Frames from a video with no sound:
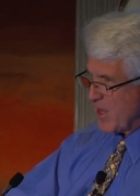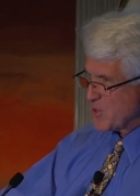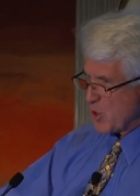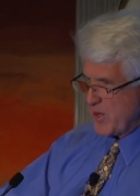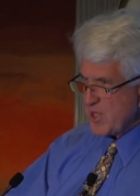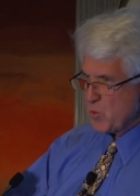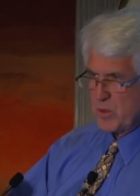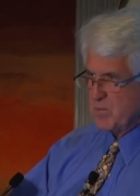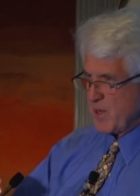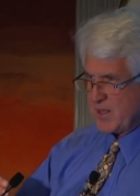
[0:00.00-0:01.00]
And so his
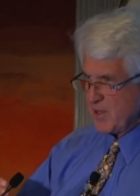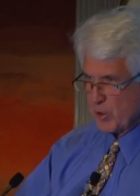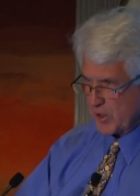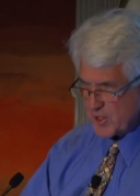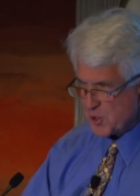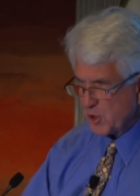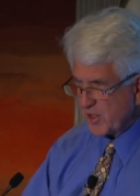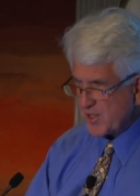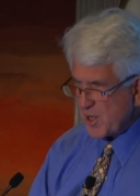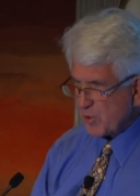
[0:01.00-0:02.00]
wouldn't be nearly as
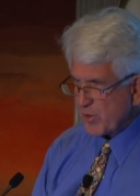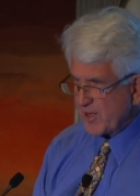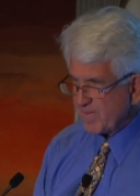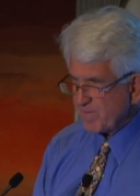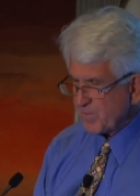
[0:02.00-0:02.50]
good as Ethernet.